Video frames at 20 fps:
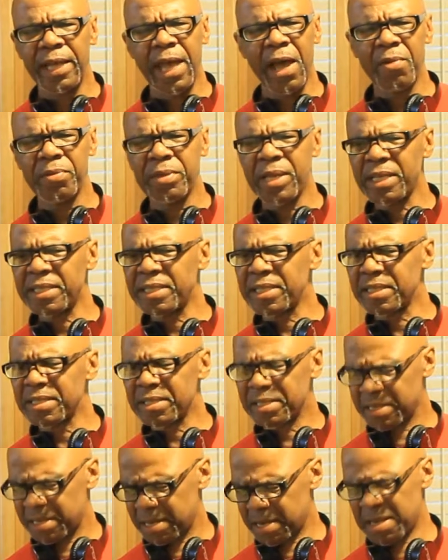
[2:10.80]
Now this
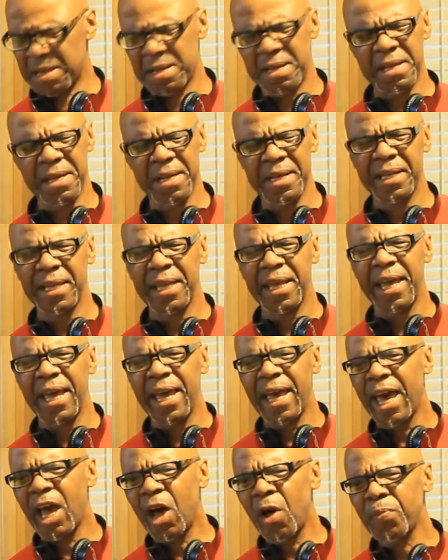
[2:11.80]
is good,
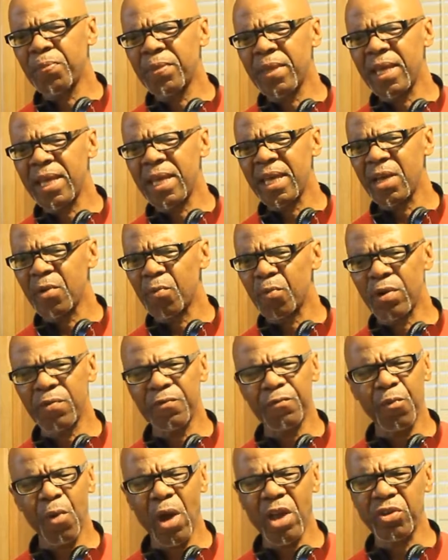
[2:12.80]
healthy,
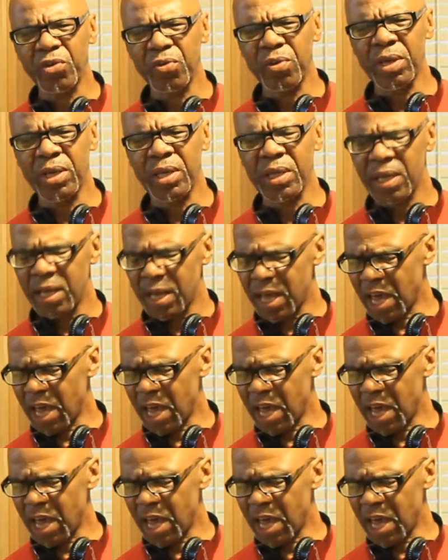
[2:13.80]
refreshing,